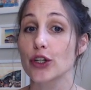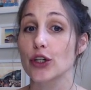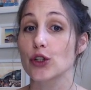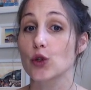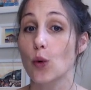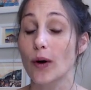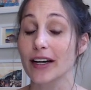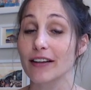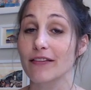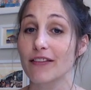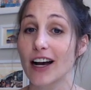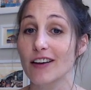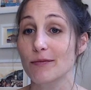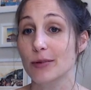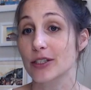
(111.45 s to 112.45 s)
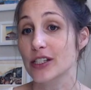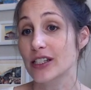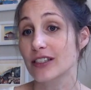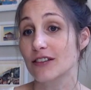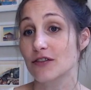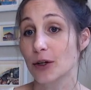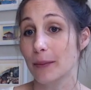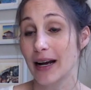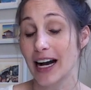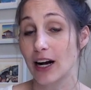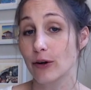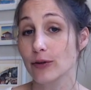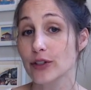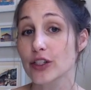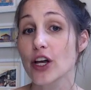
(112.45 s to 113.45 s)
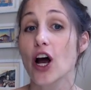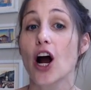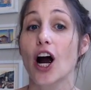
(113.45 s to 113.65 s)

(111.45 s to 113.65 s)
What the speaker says: 25% of your pounds